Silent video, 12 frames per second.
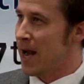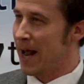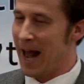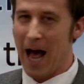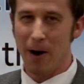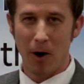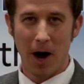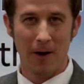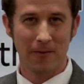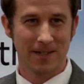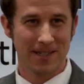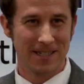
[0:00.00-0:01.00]
And yet how
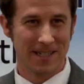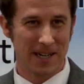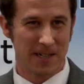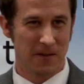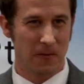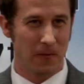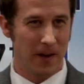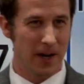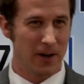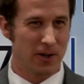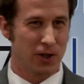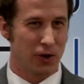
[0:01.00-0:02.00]
often does
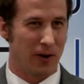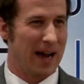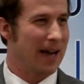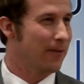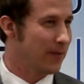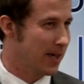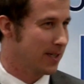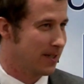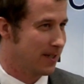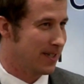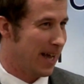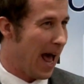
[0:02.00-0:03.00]
fear drive
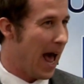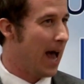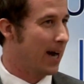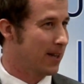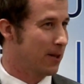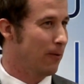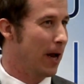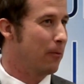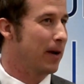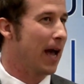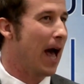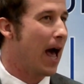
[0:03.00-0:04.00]
us to act the
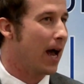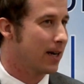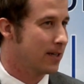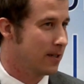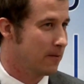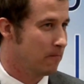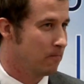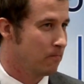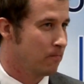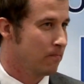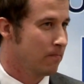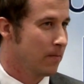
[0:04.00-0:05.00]
way we act?
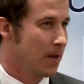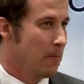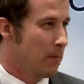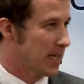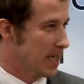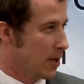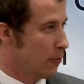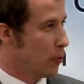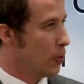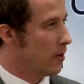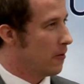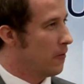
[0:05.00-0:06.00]
Because at the
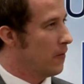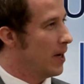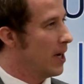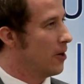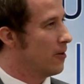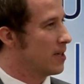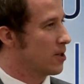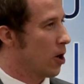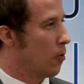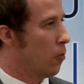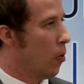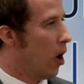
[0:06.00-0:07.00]
root of fear is
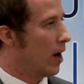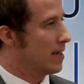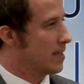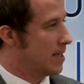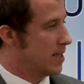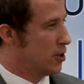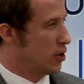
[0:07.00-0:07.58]
our want